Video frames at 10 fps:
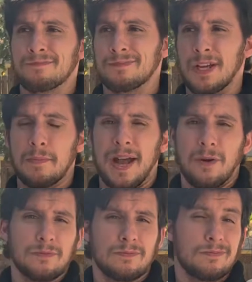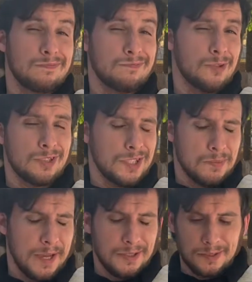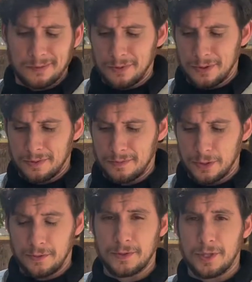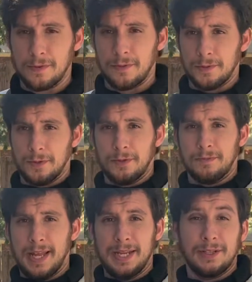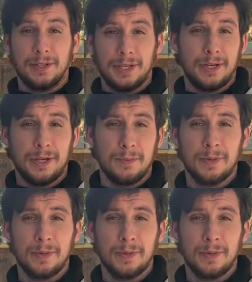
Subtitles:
about what's expected with Nerf stuff if you're angling it up.